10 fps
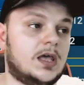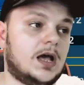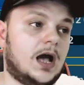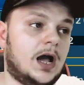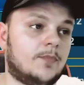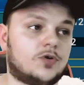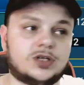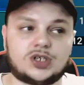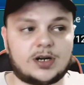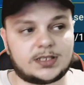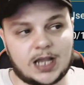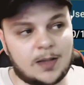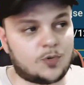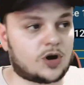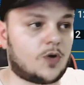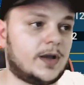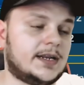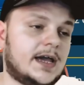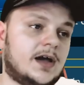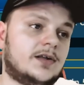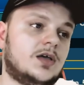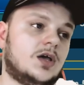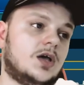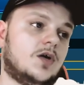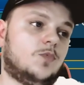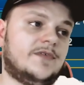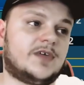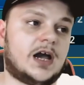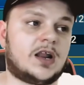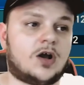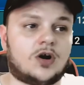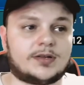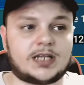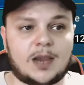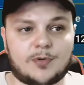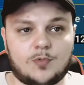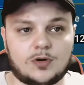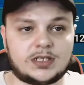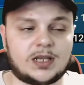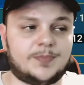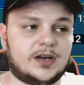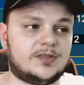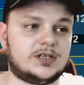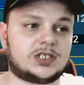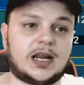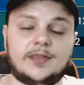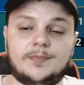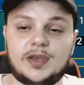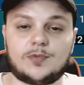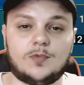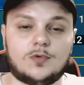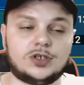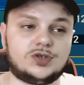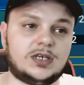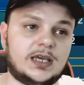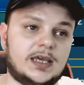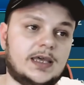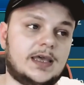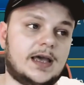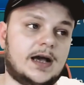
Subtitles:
We're going to start at the top and work our way down. We've got our top rewards up here. These are kind of the big rewards you get.